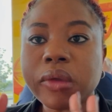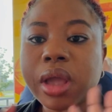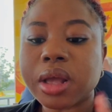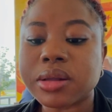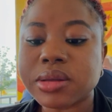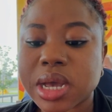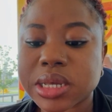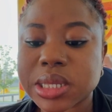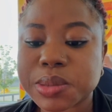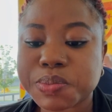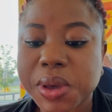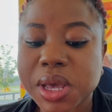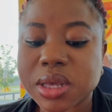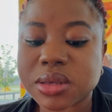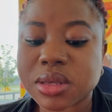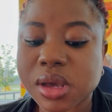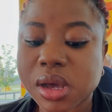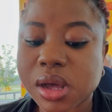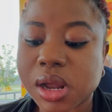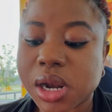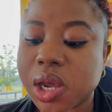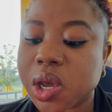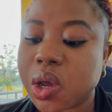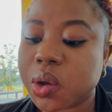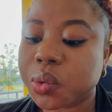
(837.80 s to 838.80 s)
that's
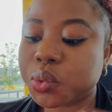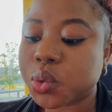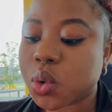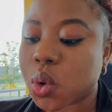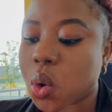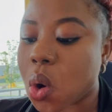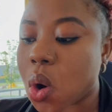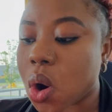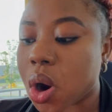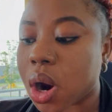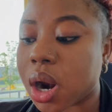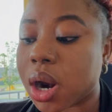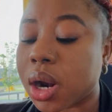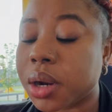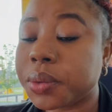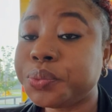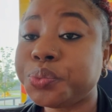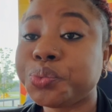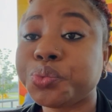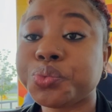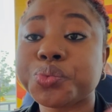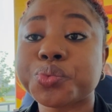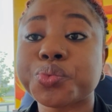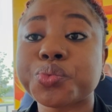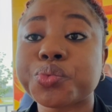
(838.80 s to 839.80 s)
basically our
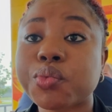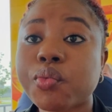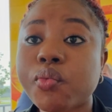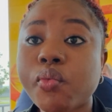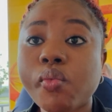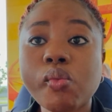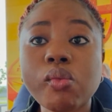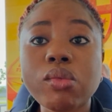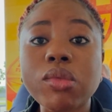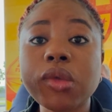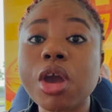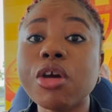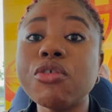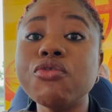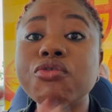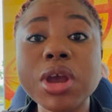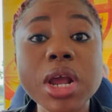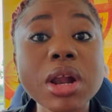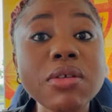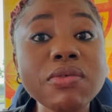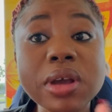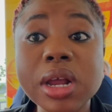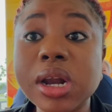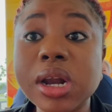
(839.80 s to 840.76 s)
real